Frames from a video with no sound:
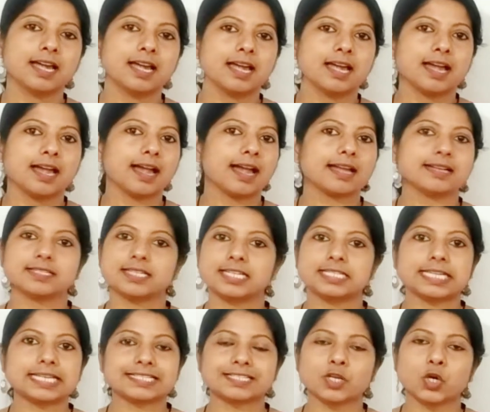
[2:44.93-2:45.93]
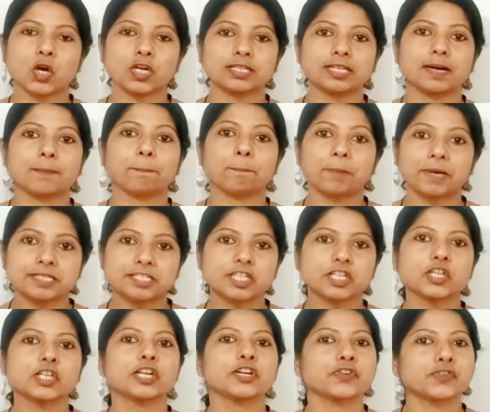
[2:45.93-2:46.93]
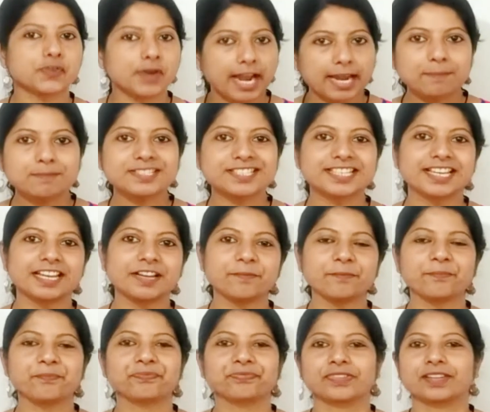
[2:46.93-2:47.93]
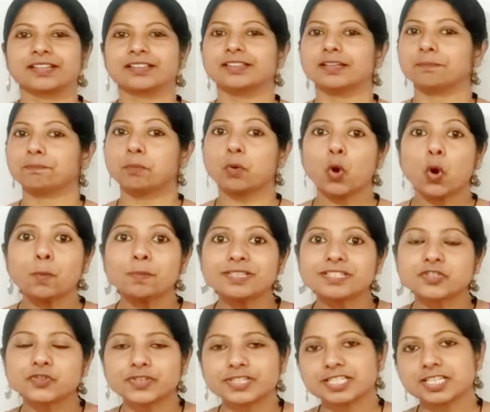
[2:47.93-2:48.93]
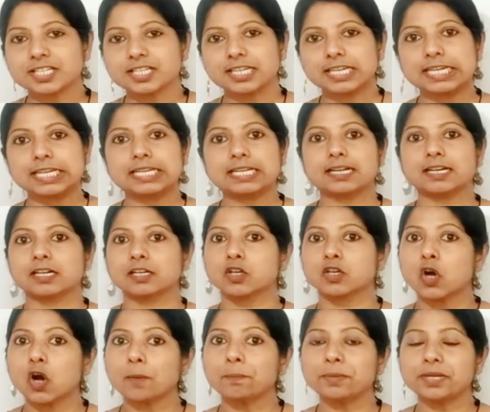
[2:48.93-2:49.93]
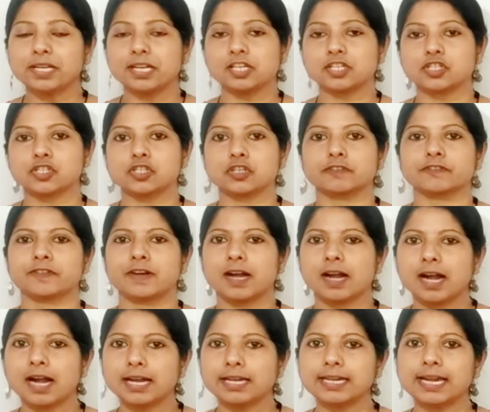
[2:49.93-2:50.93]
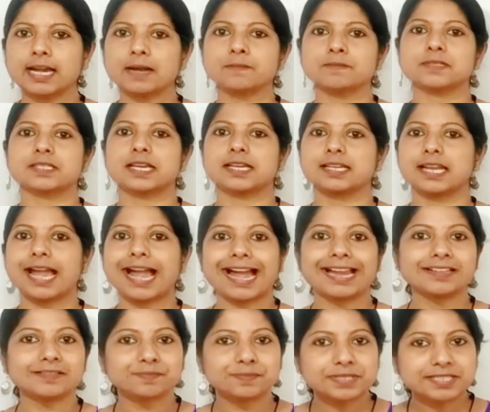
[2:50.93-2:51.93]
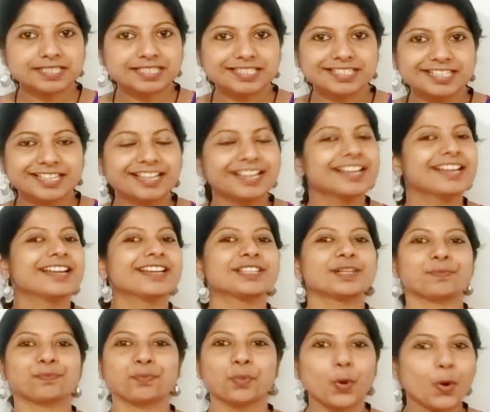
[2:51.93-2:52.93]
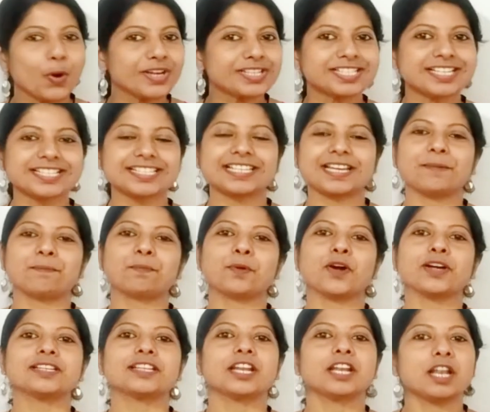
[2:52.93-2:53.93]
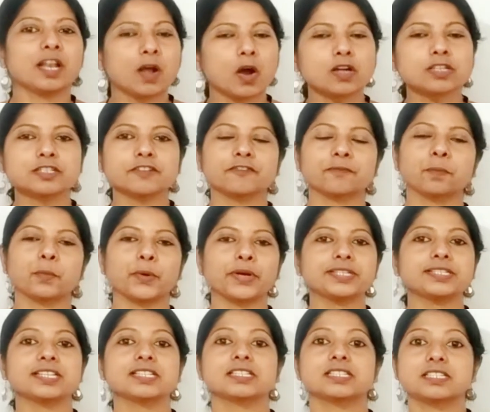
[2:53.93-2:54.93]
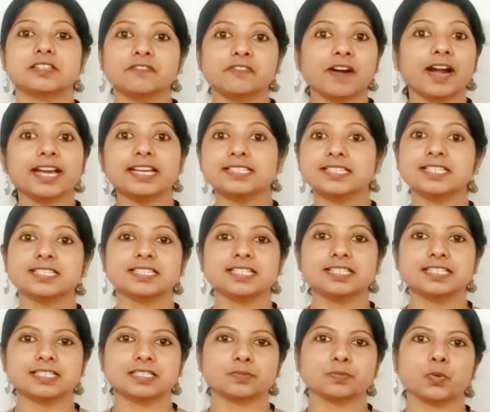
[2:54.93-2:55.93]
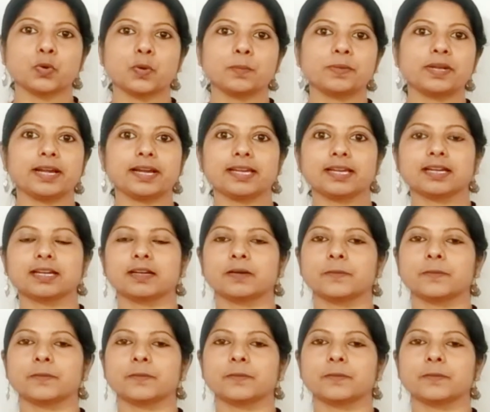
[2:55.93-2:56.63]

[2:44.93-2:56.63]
and it has got a particular rhyme scheme. The poem is written in a combination of iambs and anabas. The poet has employed a lot of poetic devices in this poem, like